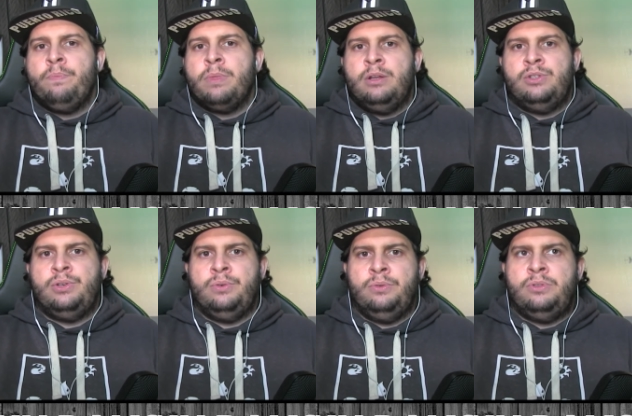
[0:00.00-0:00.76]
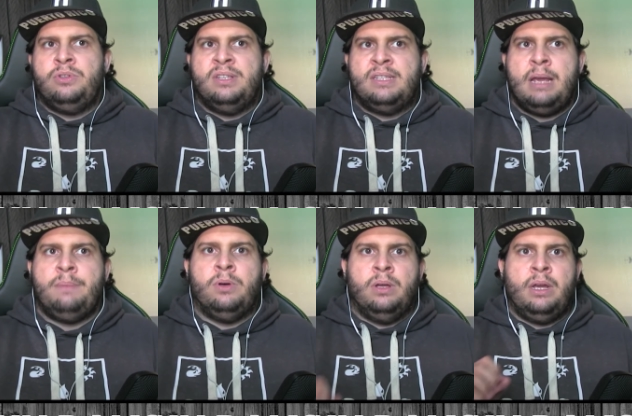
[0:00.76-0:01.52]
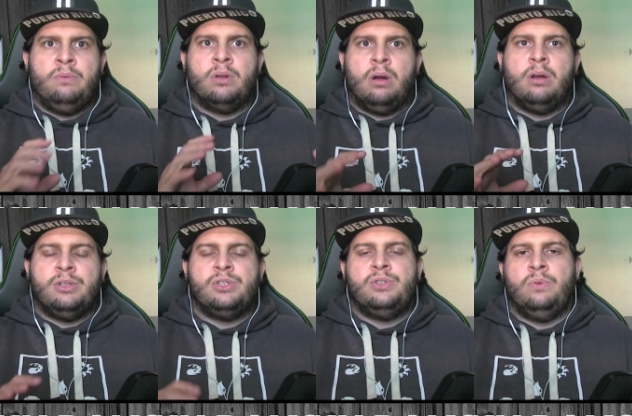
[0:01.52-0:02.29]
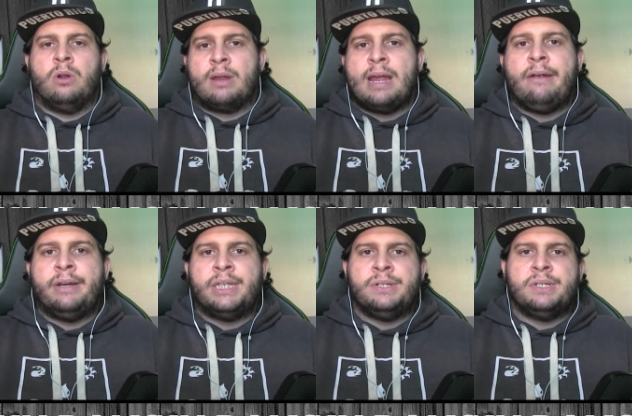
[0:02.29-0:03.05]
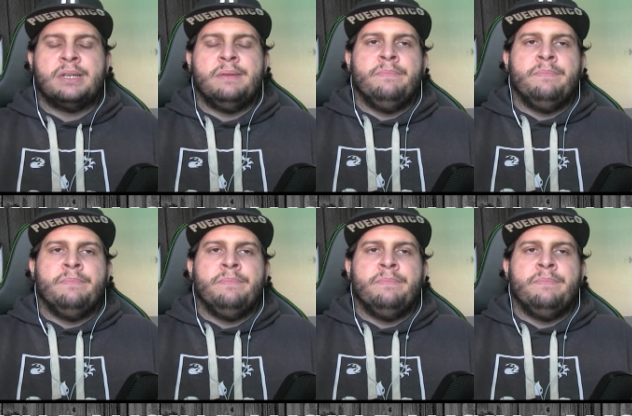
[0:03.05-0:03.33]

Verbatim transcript: to to the table in regards to our characters.